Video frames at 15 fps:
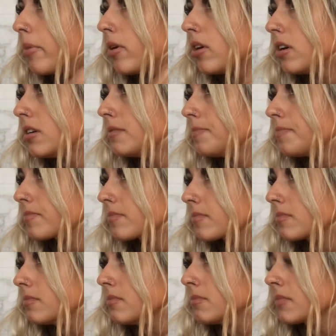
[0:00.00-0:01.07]
and pull.
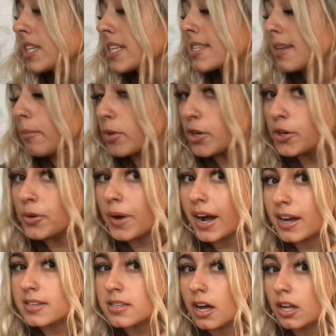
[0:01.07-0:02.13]
Someone
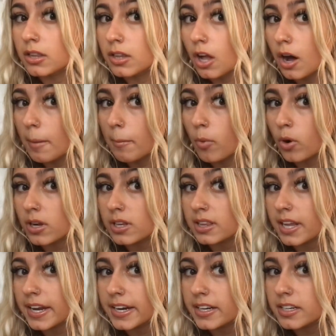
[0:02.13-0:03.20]
who has a lot
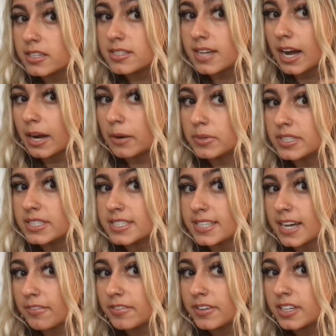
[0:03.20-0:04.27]
more layers, I
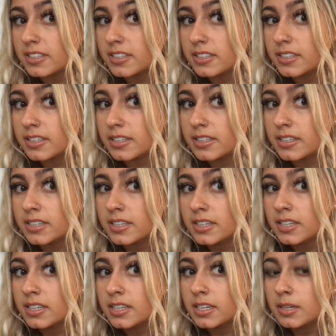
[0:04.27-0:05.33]
would
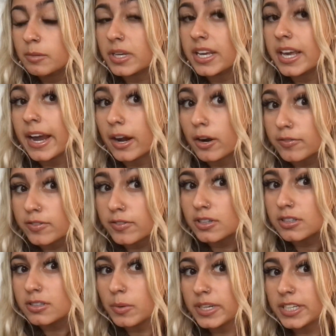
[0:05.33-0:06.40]
definitely be
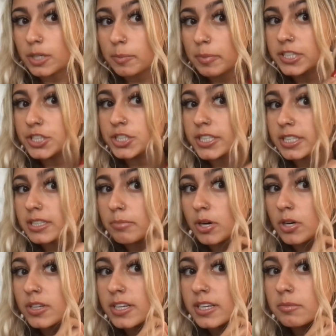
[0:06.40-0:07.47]
careful when you're
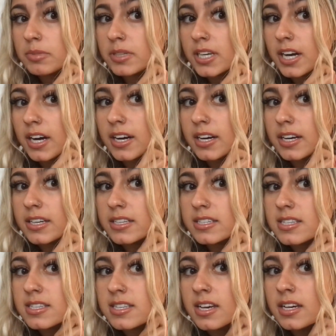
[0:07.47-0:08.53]
pinching and pulling,
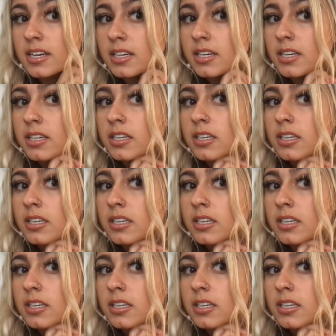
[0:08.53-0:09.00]
because